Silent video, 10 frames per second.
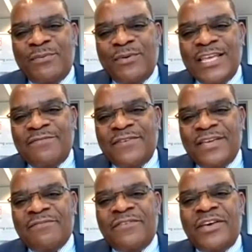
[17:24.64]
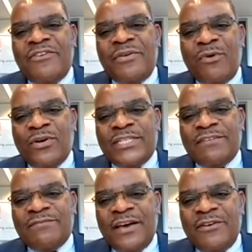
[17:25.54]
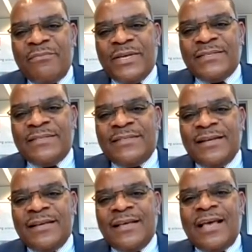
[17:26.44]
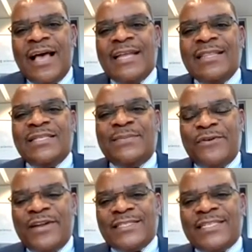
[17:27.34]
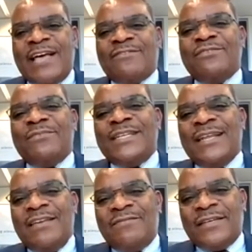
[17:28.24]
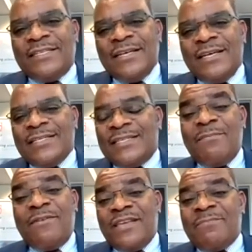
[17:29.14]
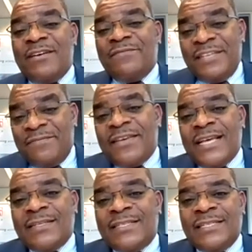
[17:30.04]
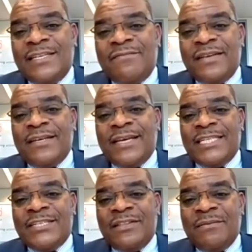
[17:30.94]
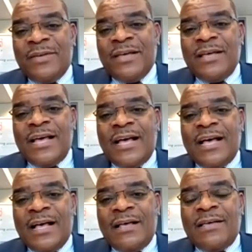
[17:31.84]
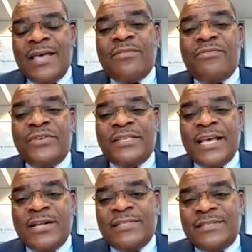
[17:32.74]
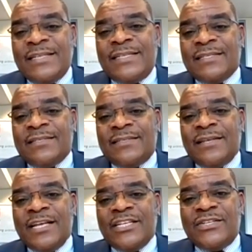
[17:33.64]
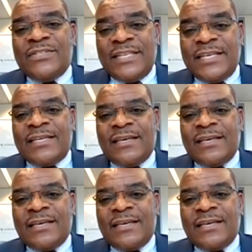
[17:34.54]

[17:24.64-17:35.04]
live in very remote environments, and these products have to be delivered. Some of them have difficulty even getting to the health centers to seek